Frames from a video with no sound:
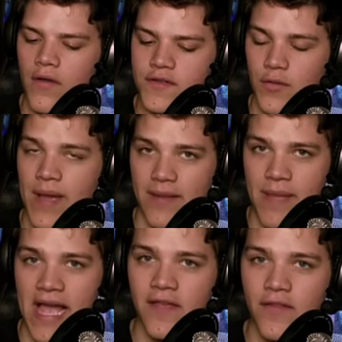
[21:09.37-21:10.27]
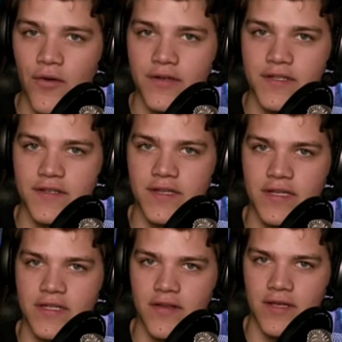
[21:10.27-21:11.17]
So packing the courts
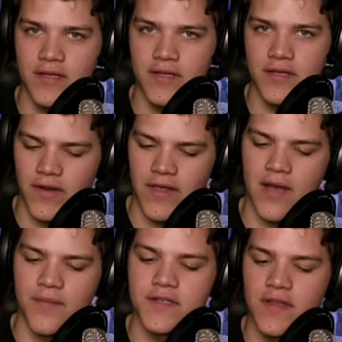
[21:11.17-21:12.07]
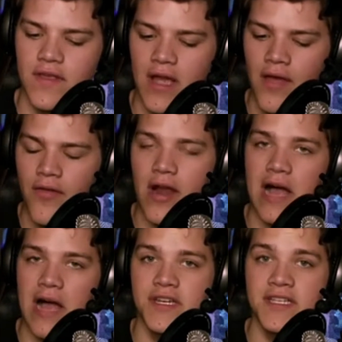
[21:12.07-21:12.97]
is one of the options. The other
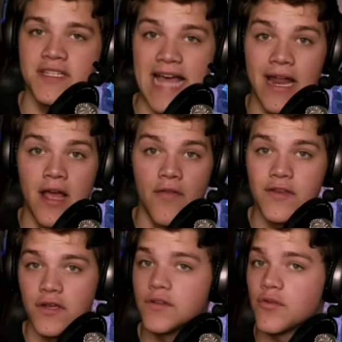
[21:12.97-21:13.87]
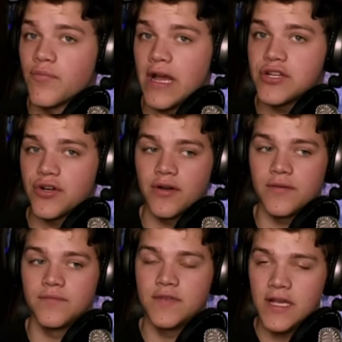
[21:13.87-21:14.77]
option is that the social
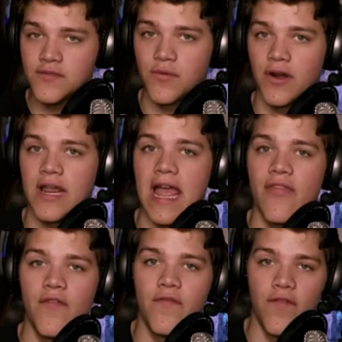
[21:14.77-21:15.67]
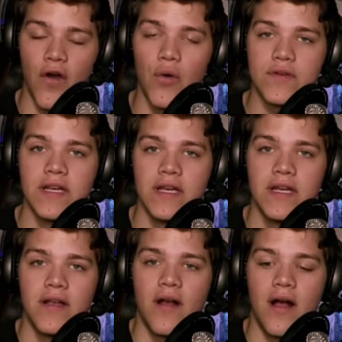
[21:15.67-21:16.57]
pressure does work and the vote,
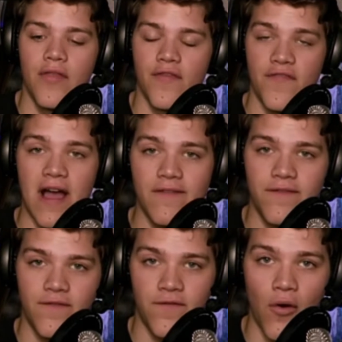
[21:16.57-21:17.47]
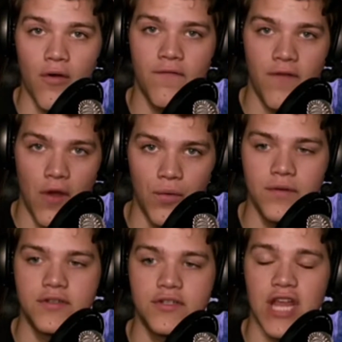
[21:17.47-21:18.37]
the 5-4 vote
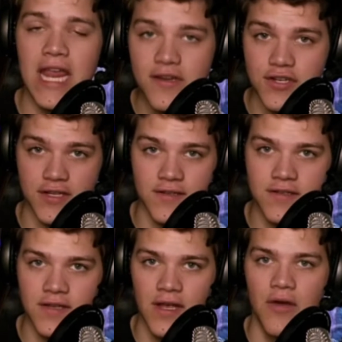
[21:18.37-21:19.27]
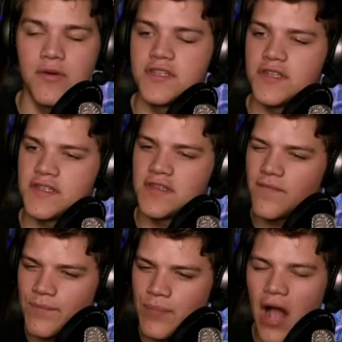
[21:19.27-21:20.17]
changes, which is
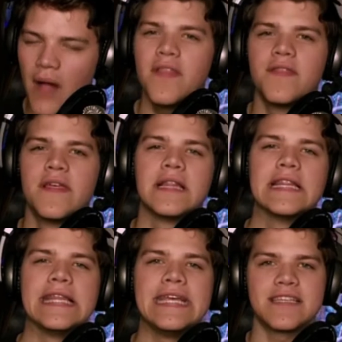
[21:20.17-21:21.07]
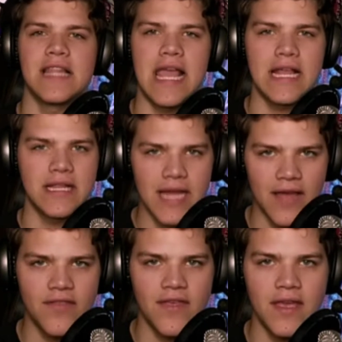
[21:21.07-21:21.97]
probably the least likely,
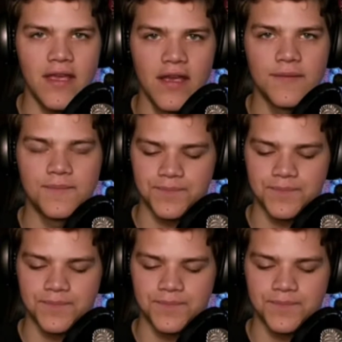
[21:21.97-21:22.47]
I think.